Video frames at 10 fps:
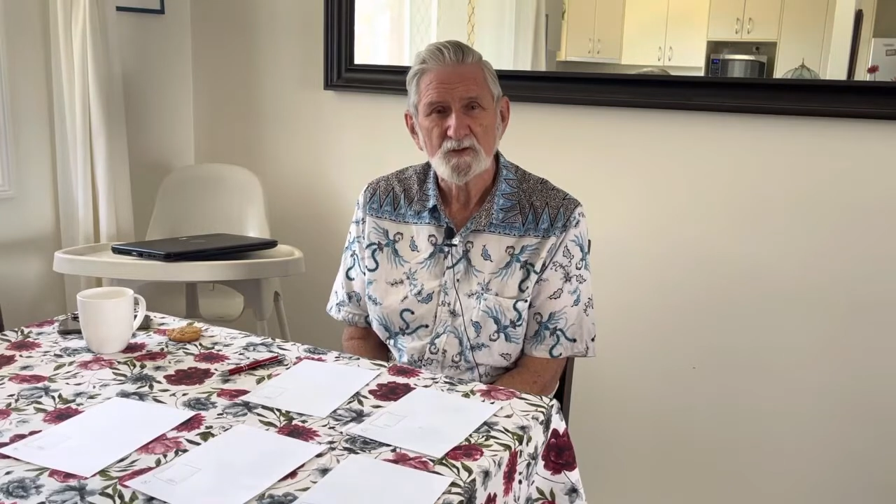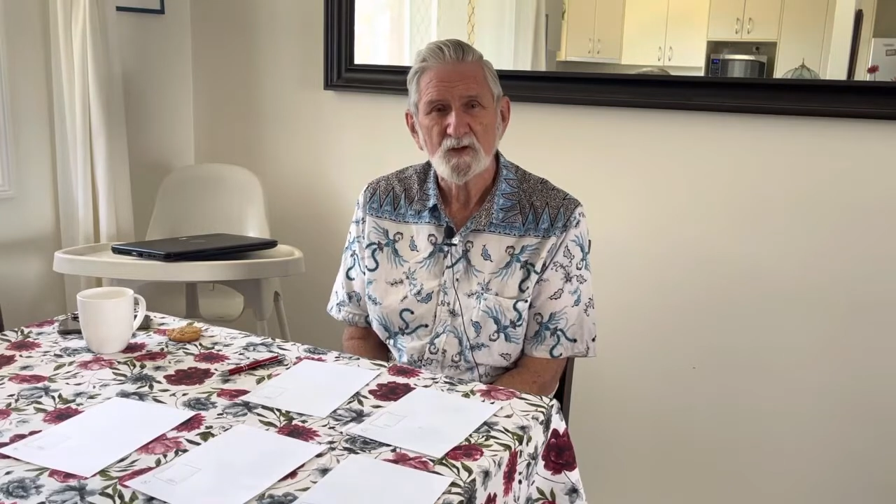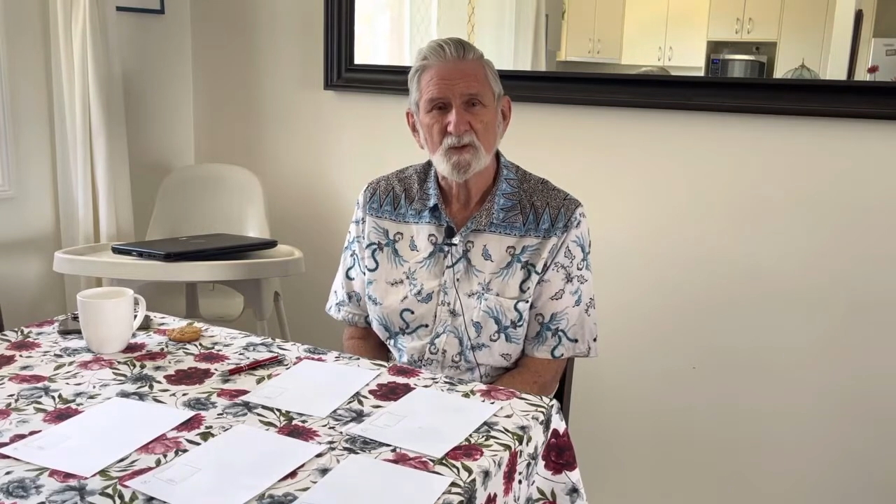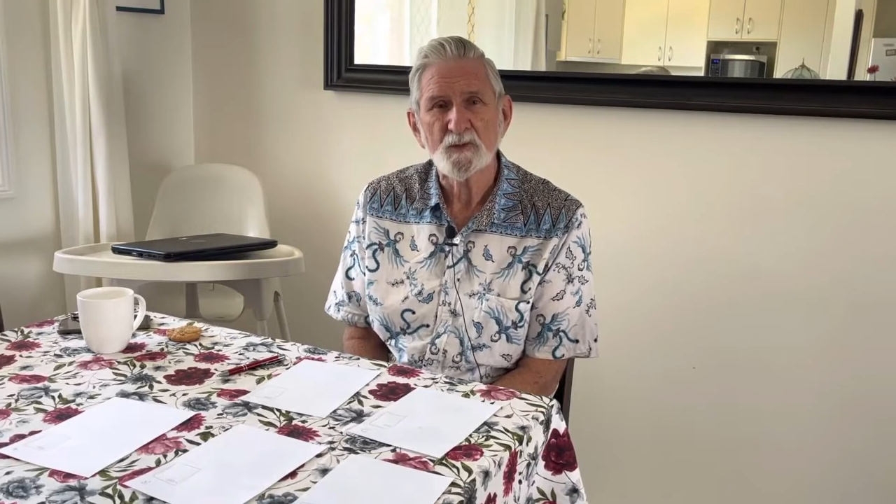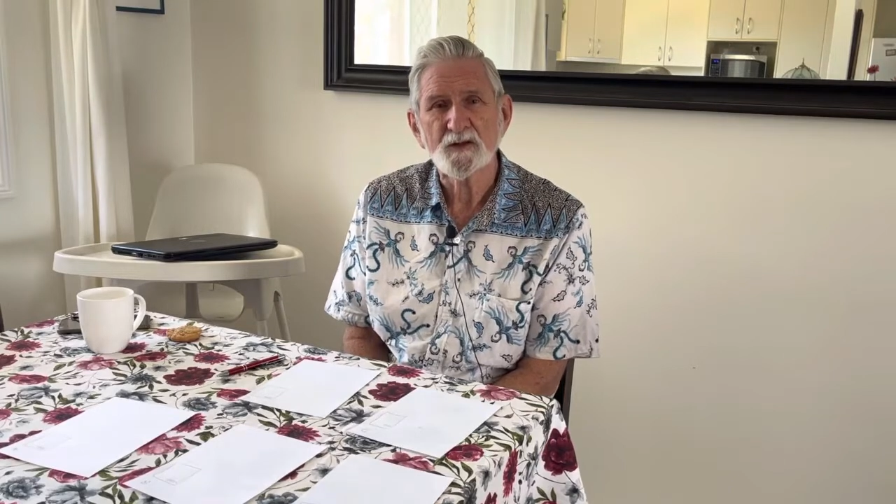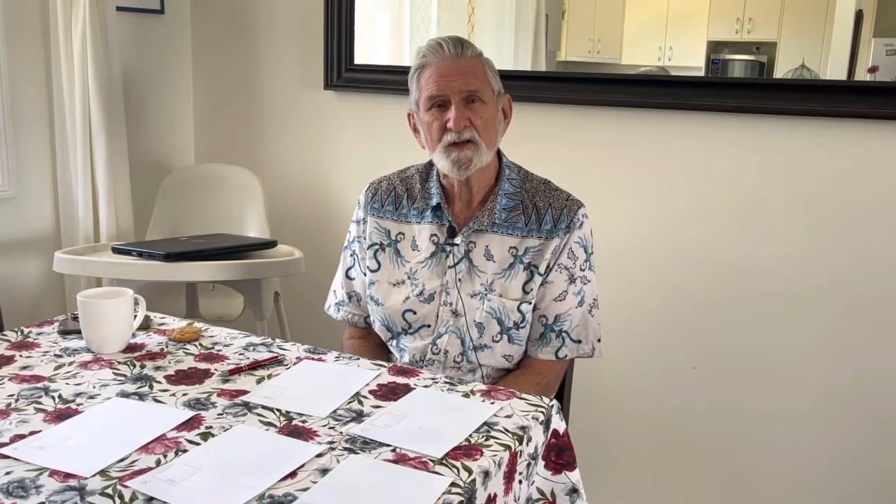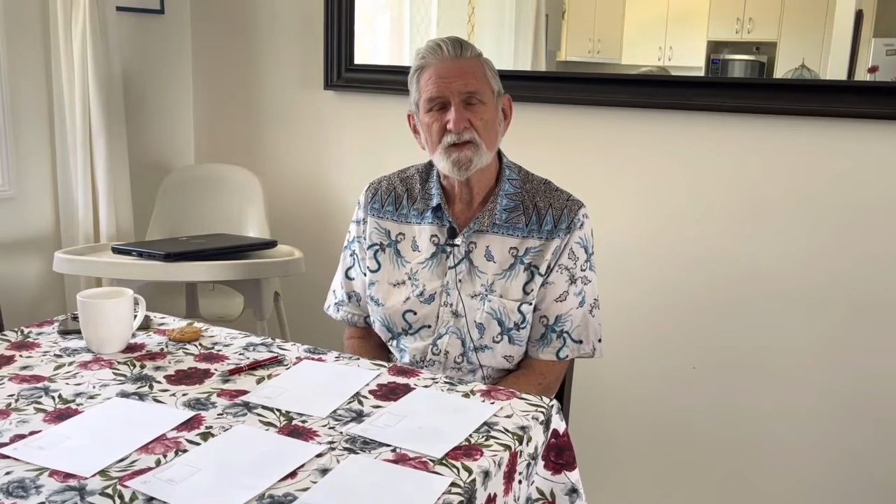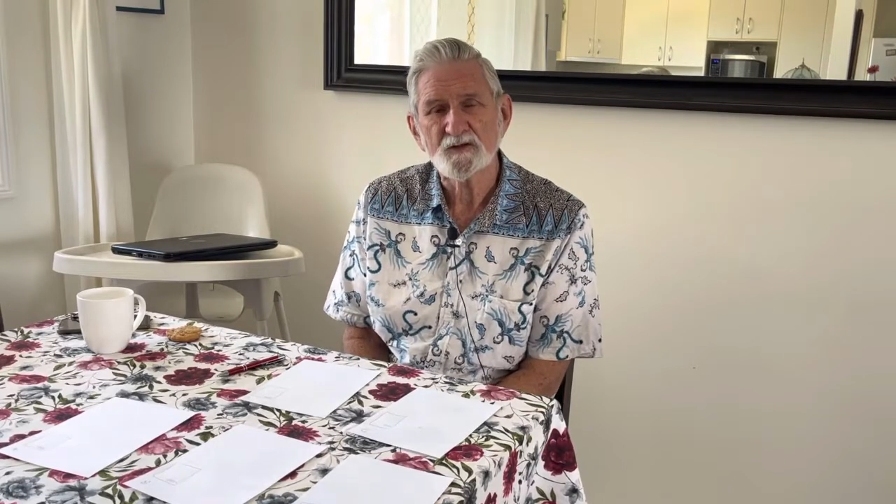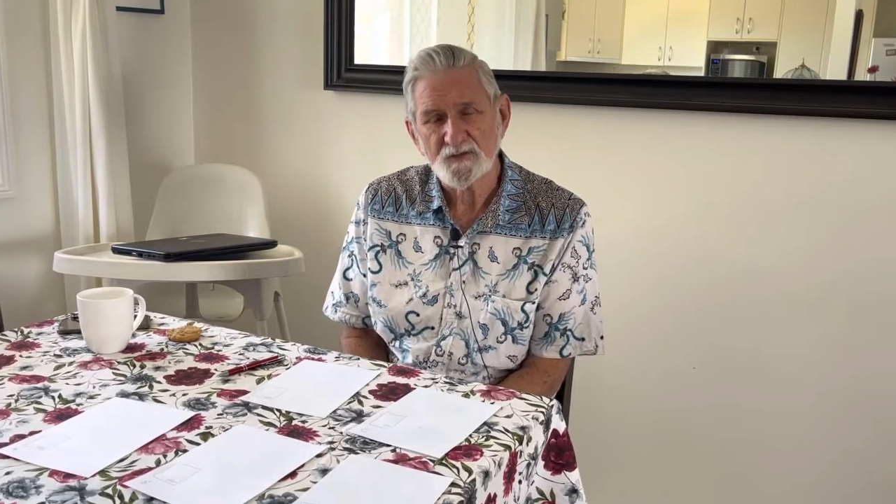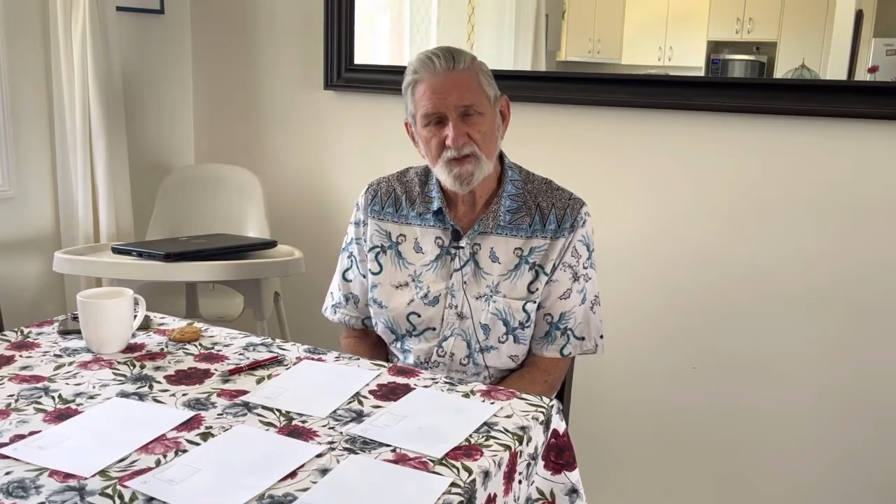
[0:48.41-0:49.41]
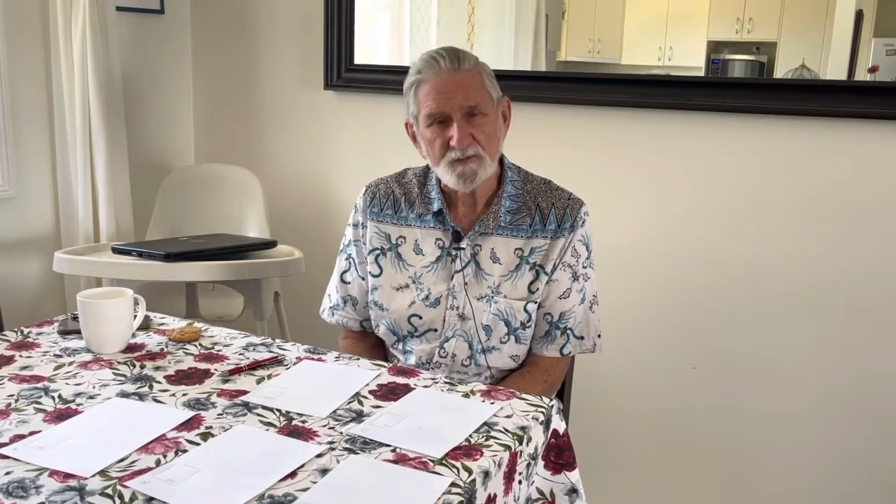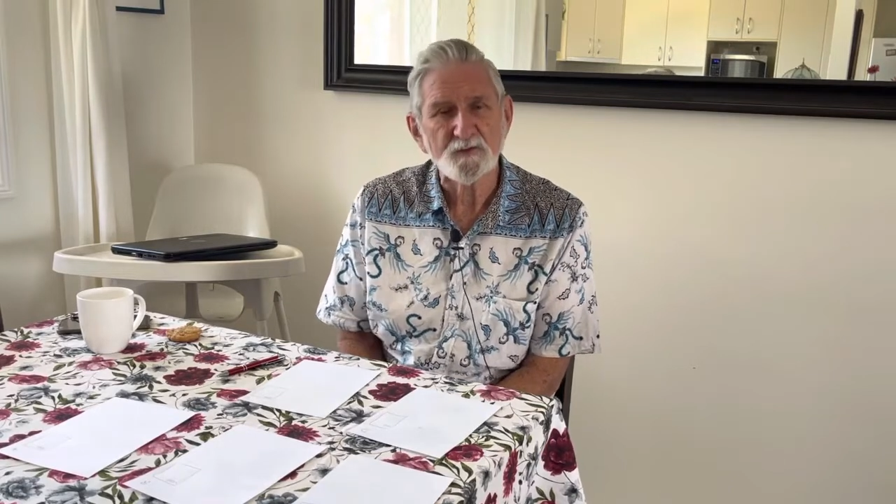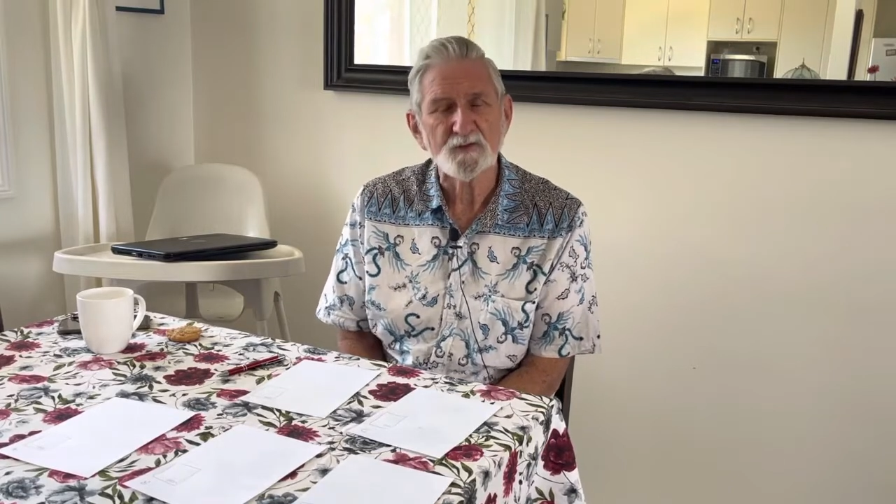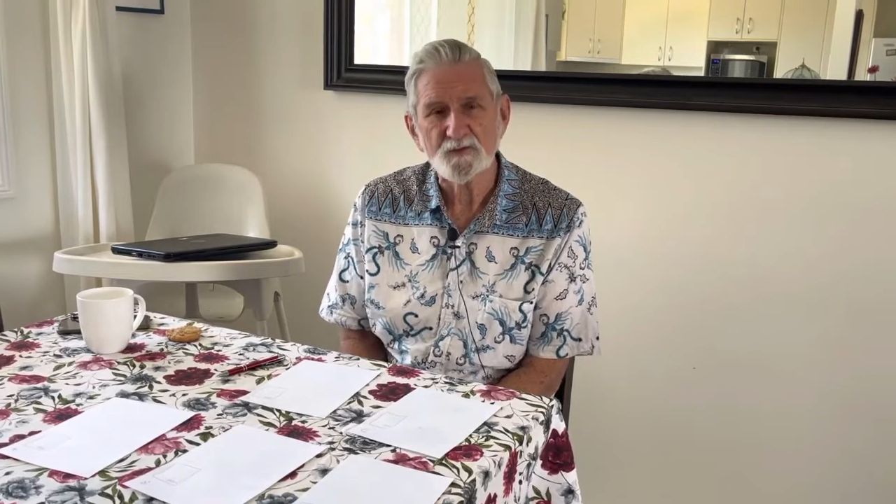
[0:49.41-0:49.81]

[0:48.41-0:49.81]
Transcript: or whether several